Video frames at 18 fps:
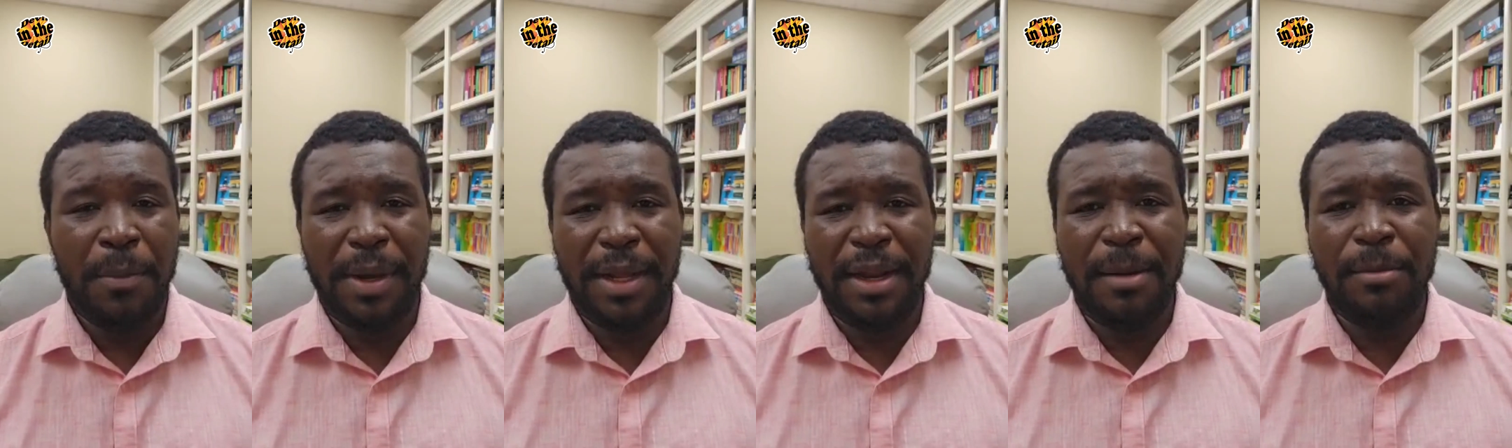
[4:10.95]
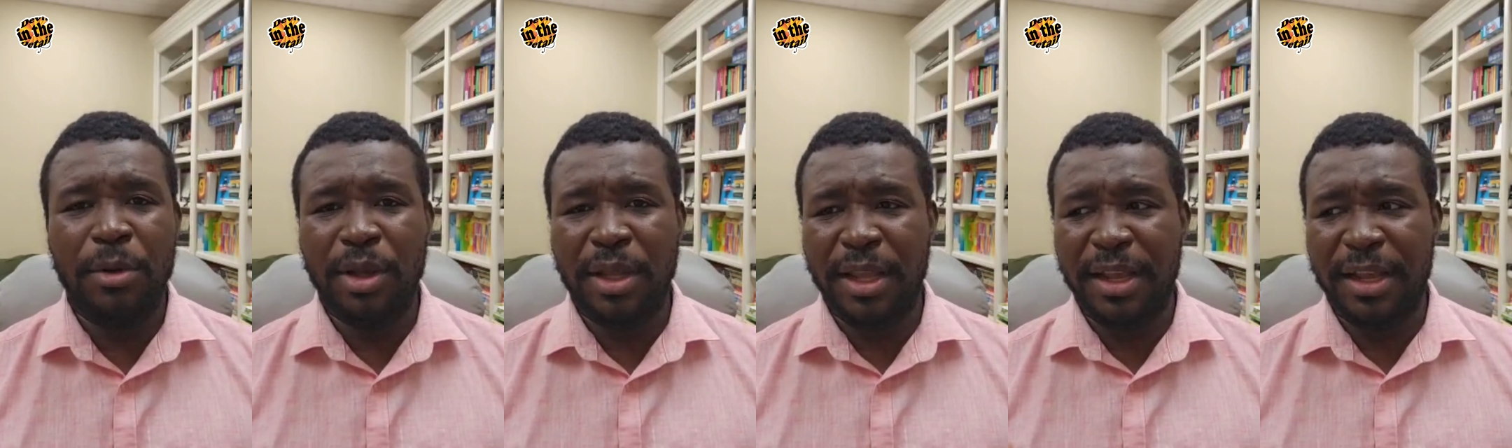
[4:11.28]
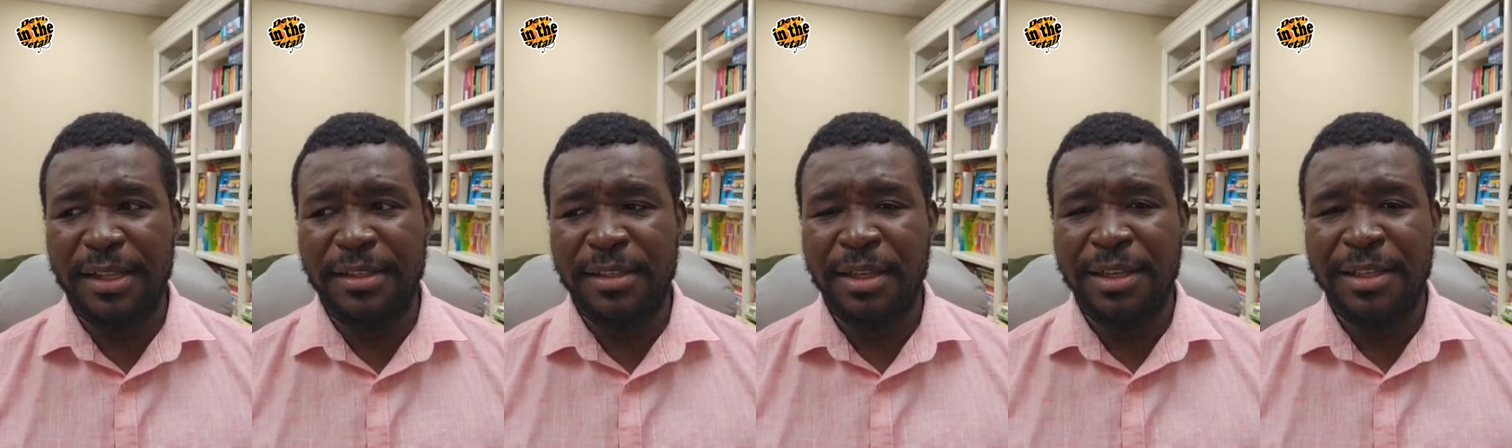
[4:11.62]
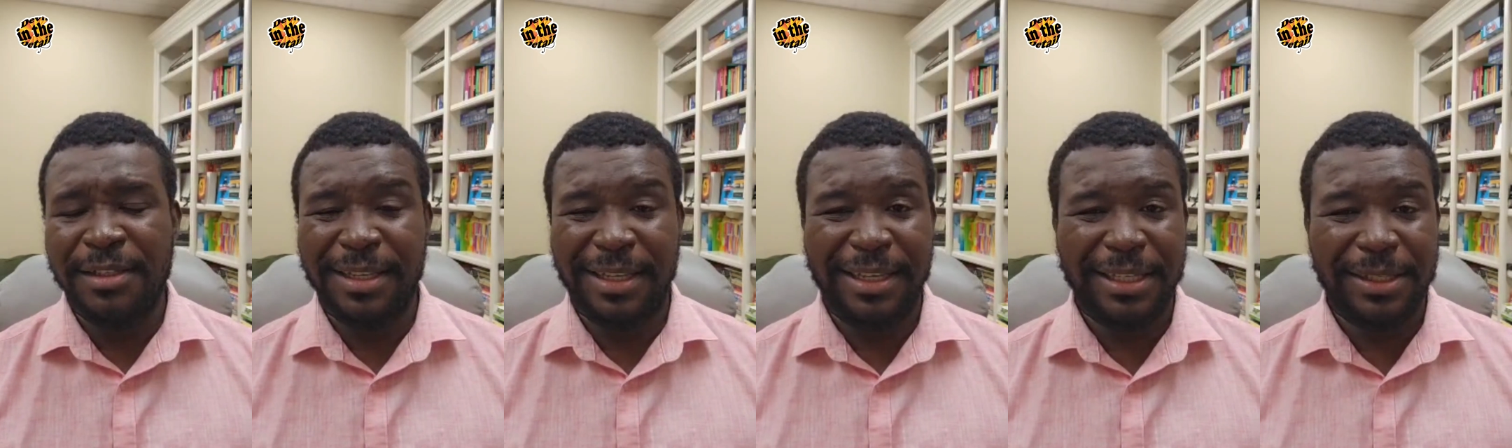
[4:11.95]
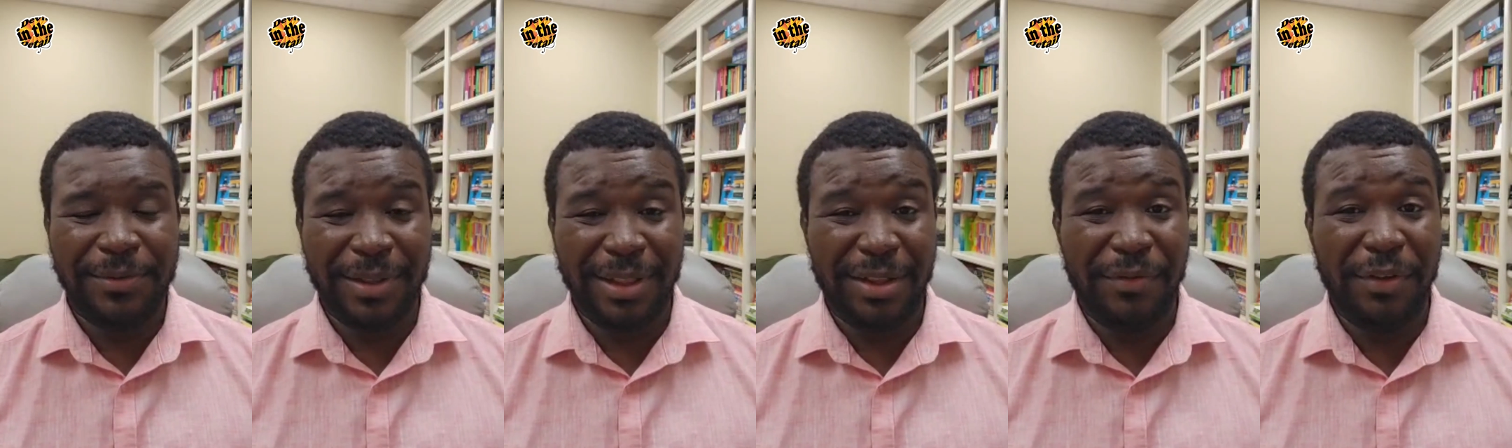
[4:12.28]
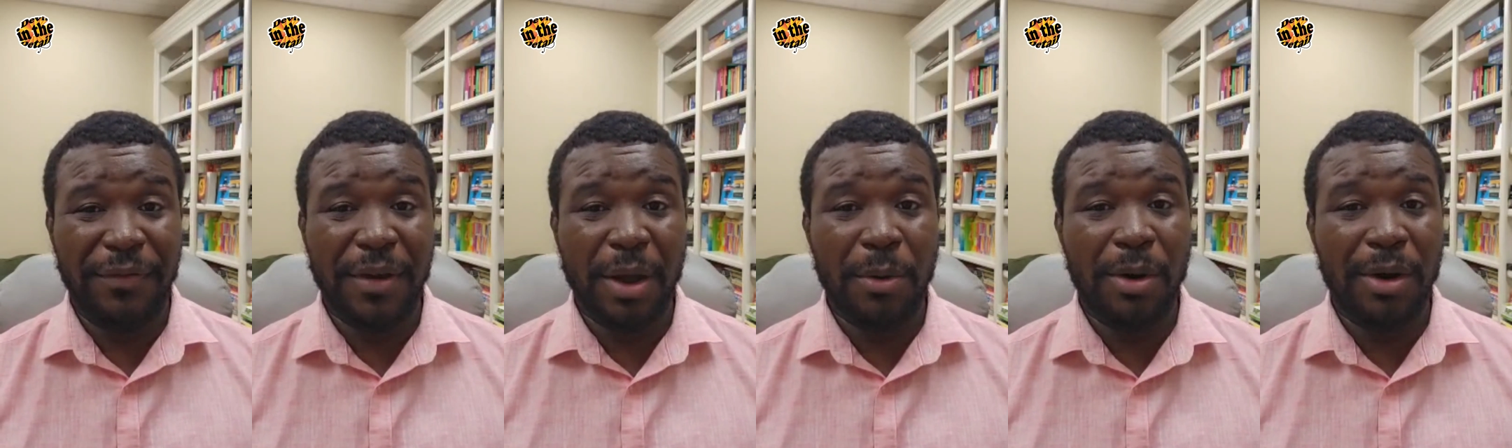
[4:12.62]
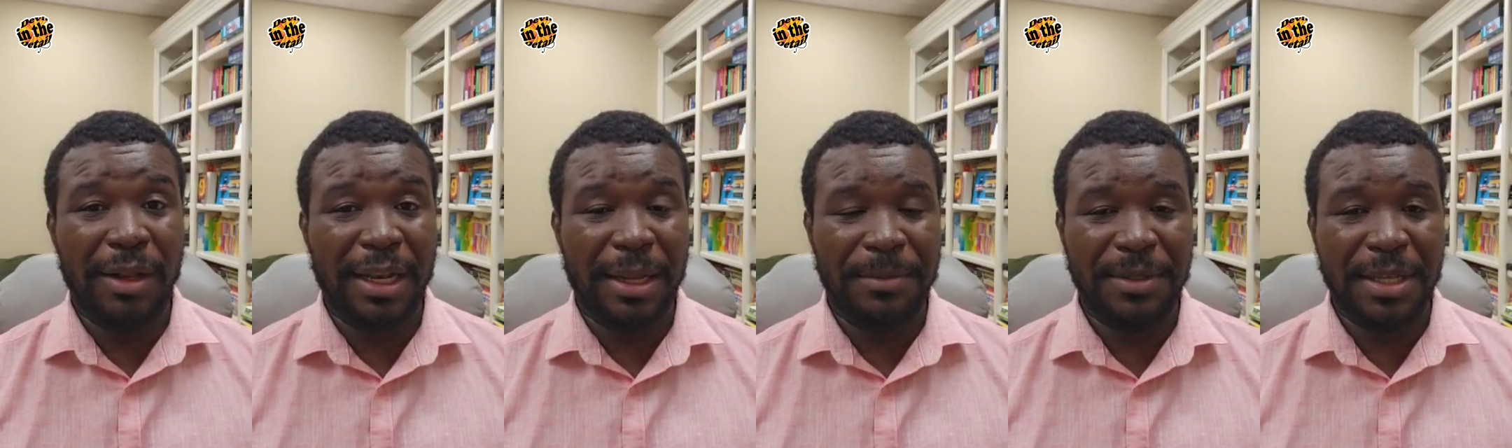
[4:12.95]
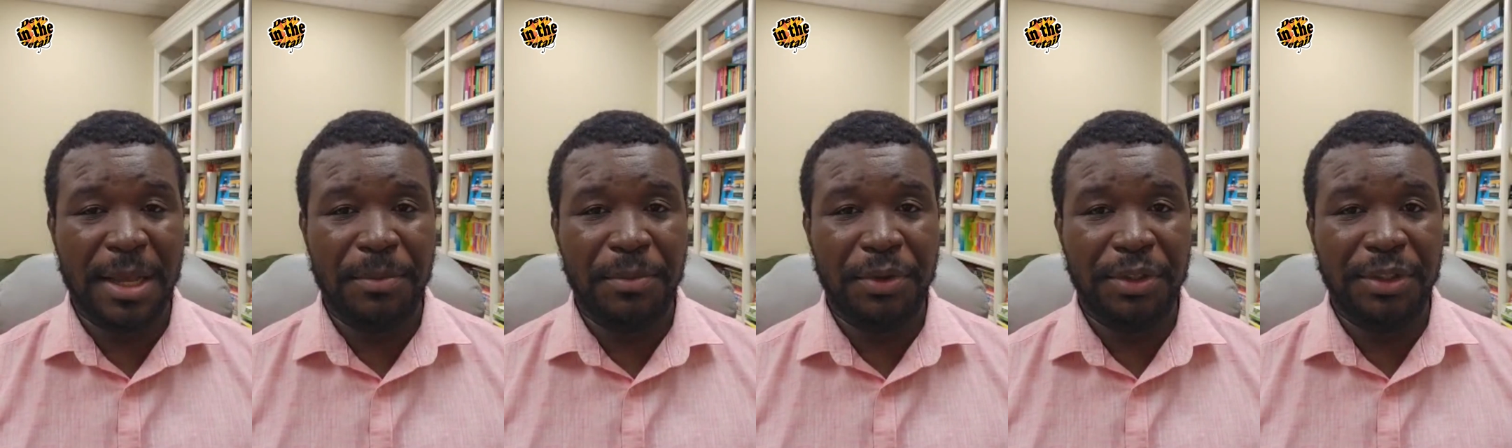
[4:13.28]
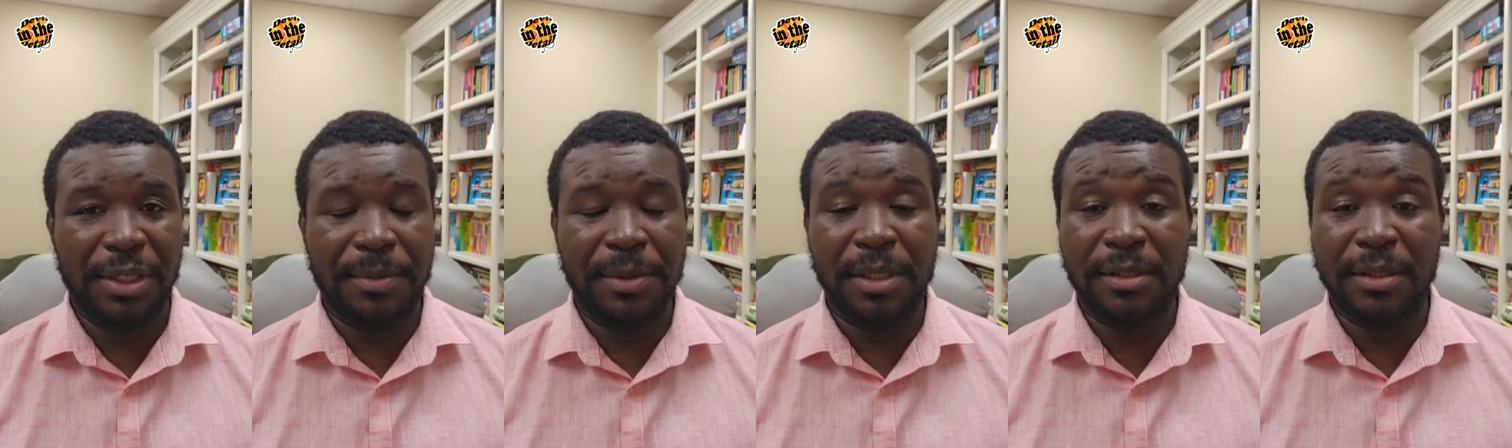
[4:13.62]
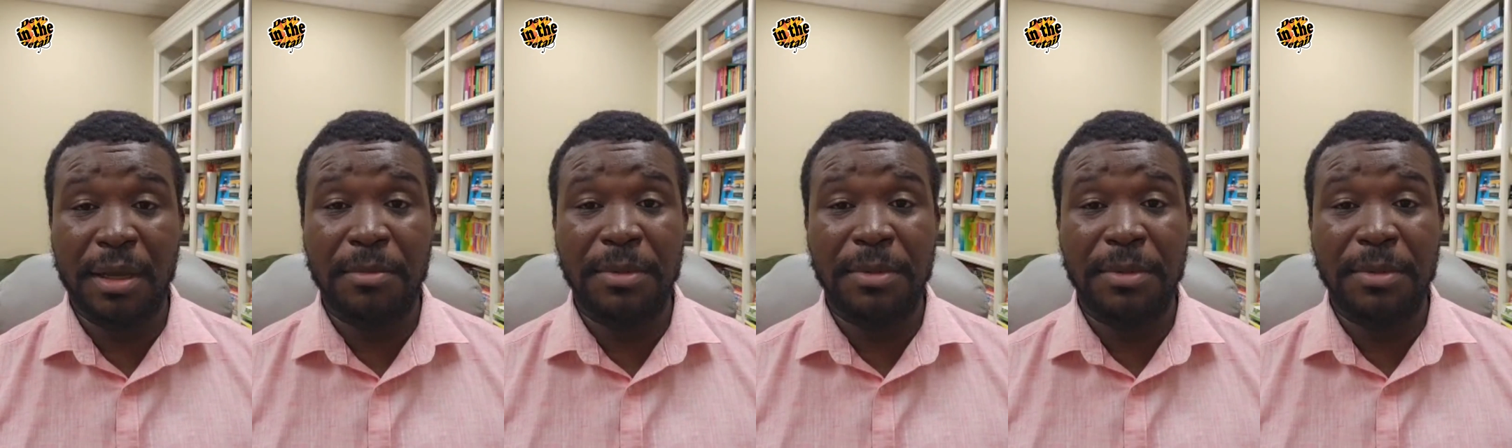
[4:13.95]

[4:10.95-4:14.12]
But I'm looking at tickets for the FIFA World Club Championships.